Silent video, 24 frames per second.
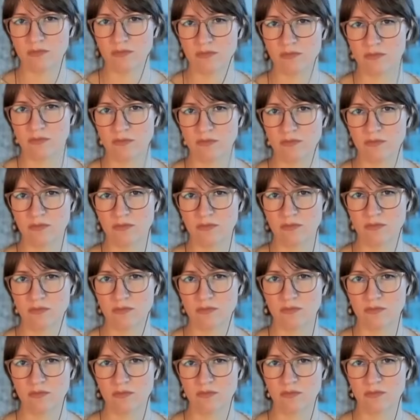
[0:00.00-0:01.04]

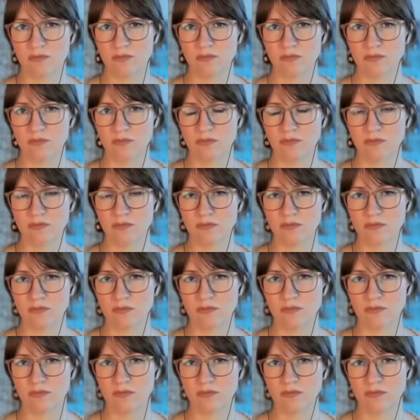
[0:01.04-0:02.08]

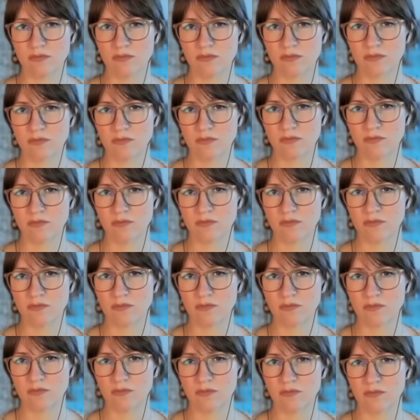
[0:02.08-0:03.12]

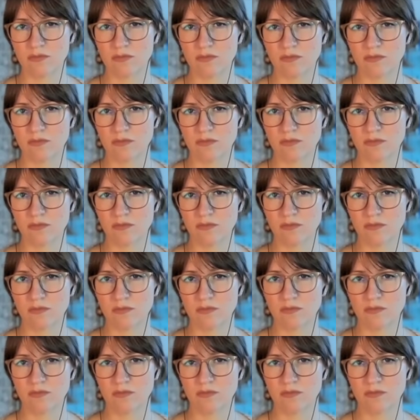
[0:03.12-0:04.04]
The person shown says nothing.